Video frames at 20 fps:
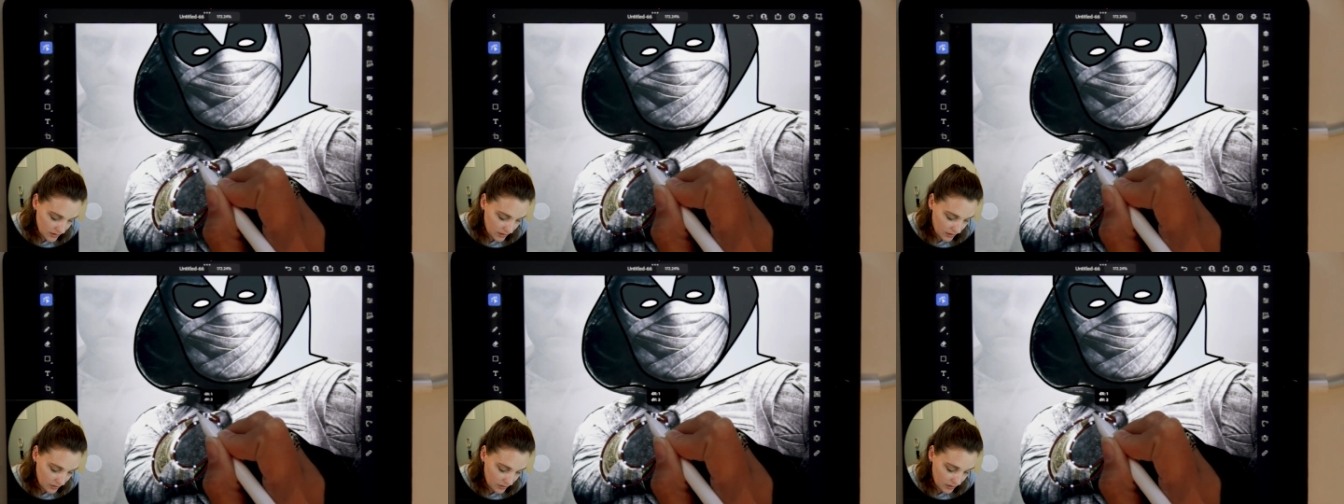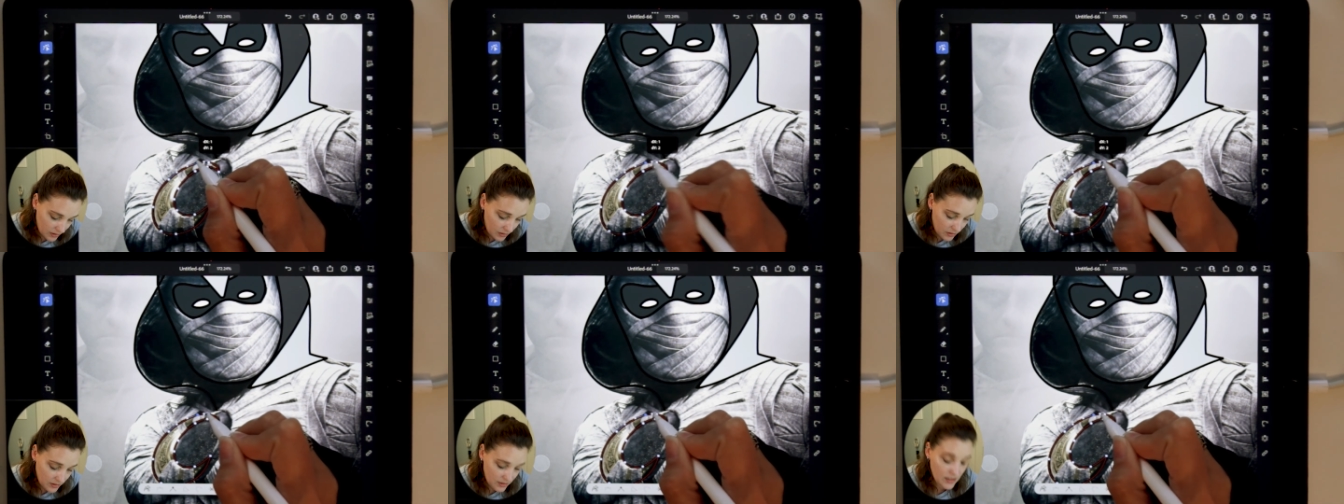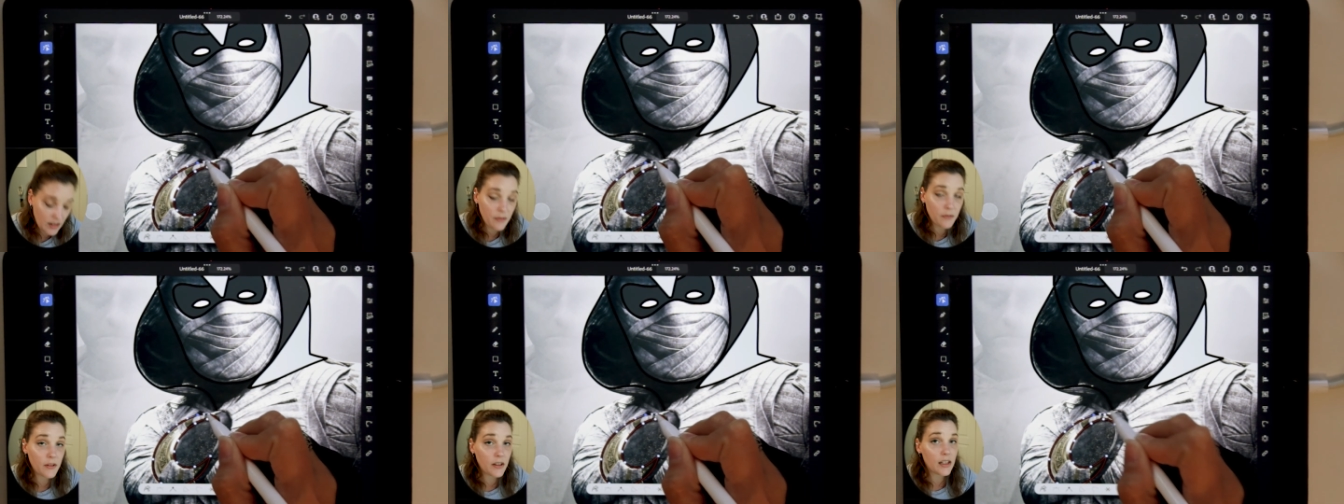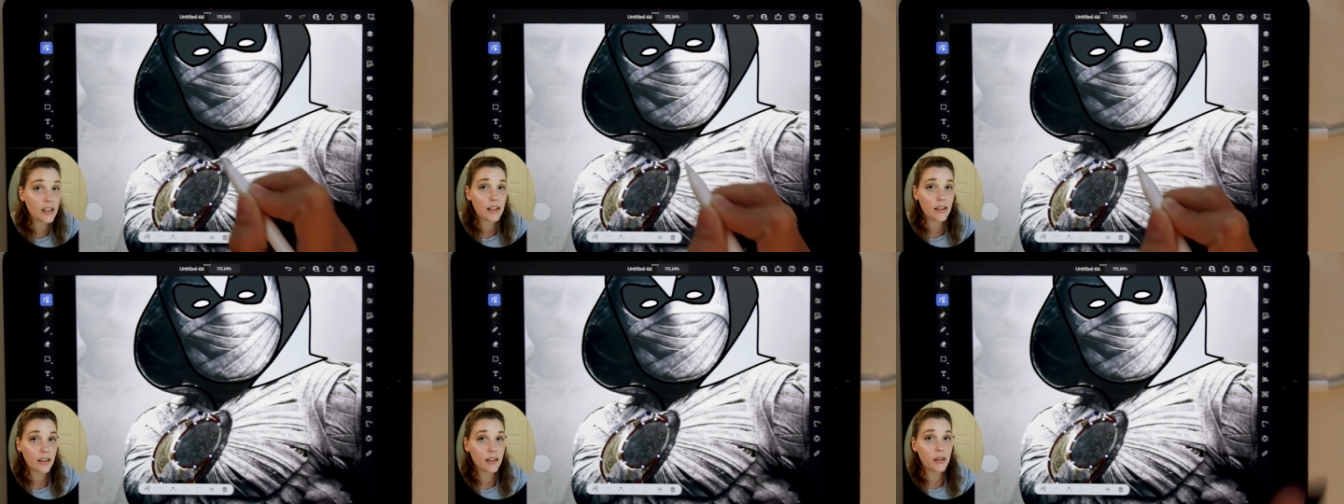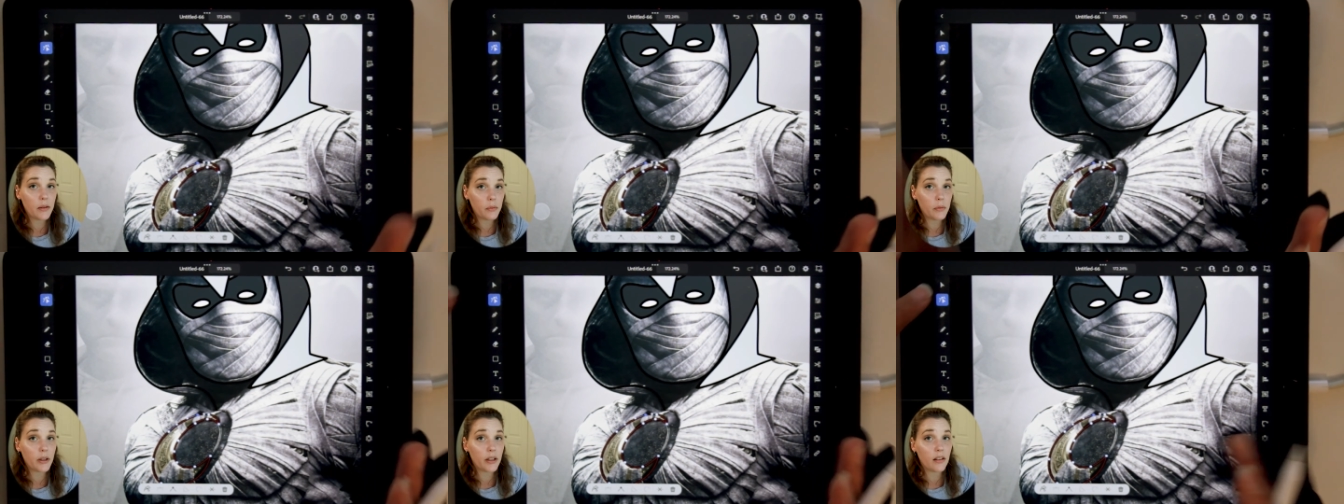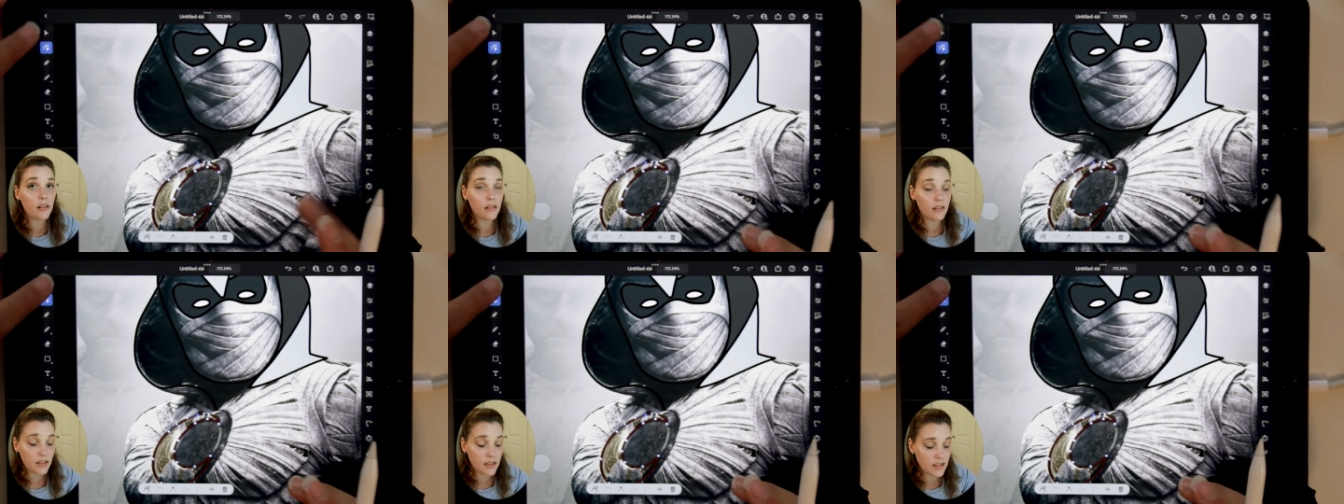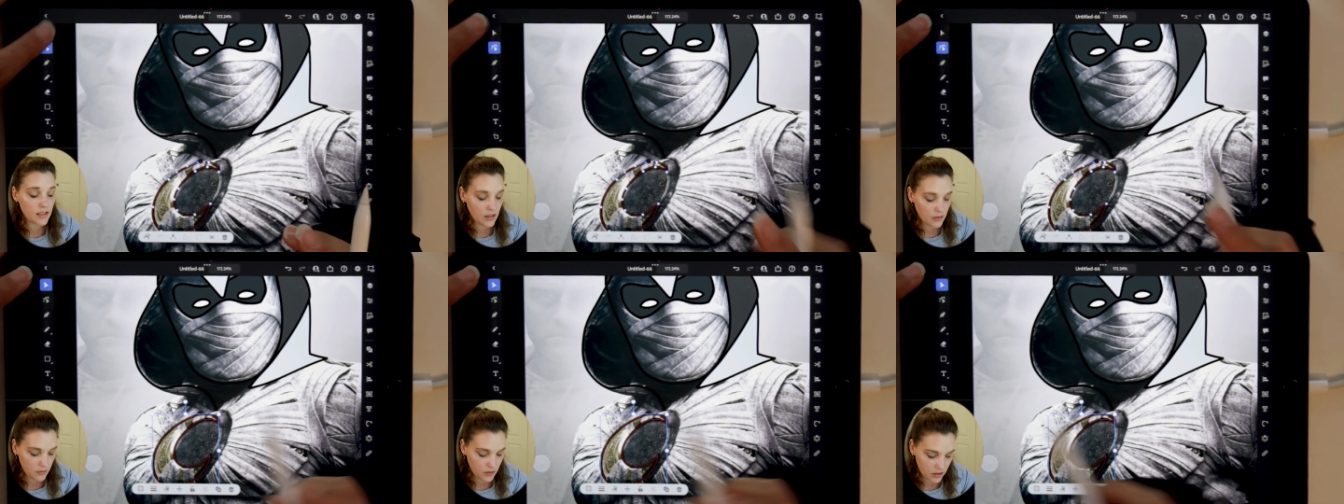it definitely will. It
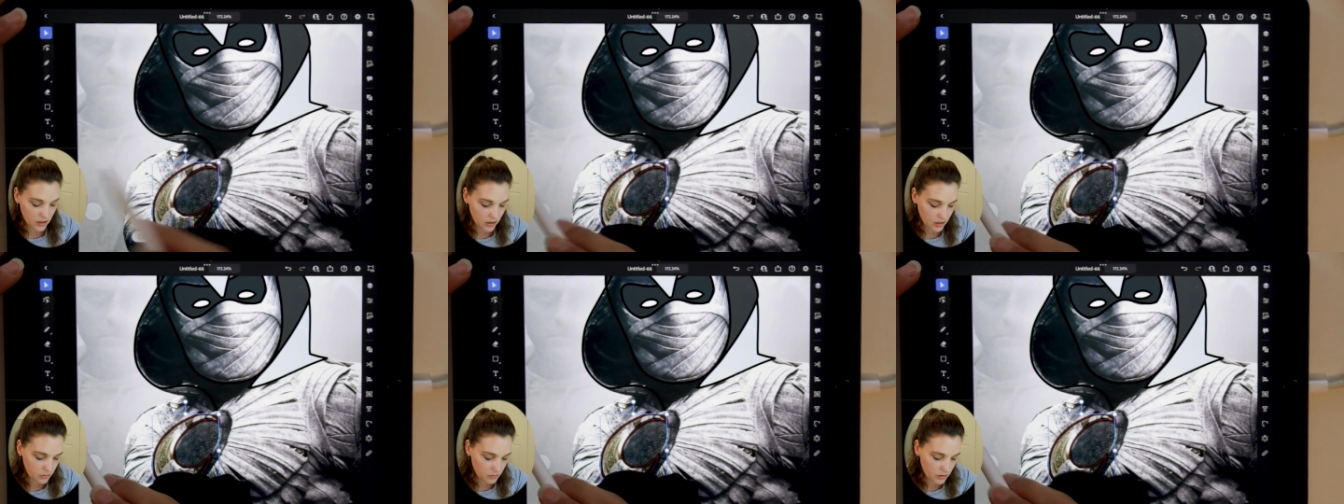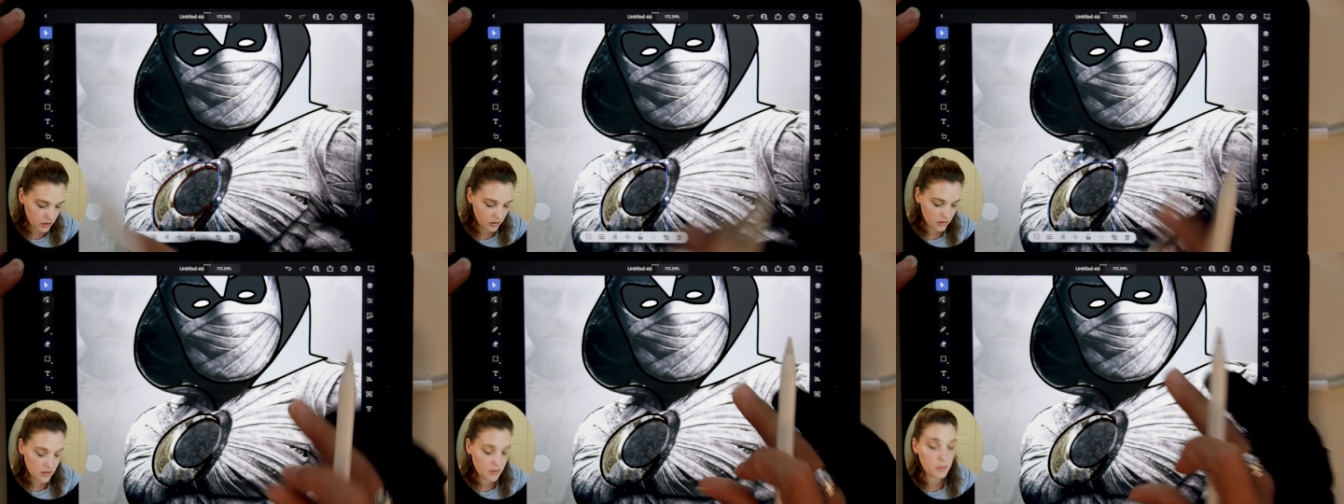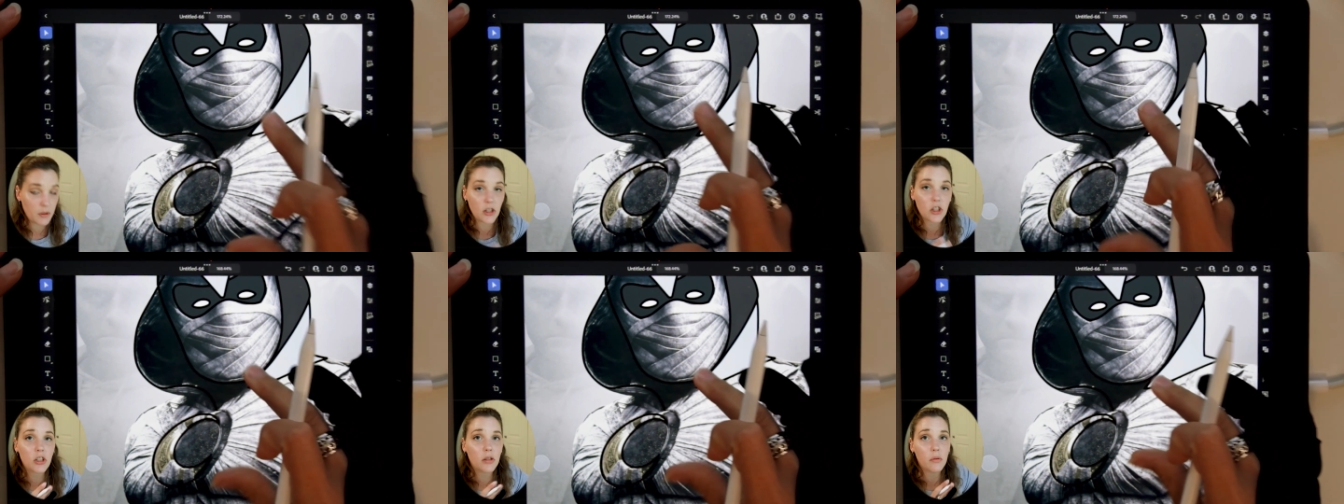definitely will, especially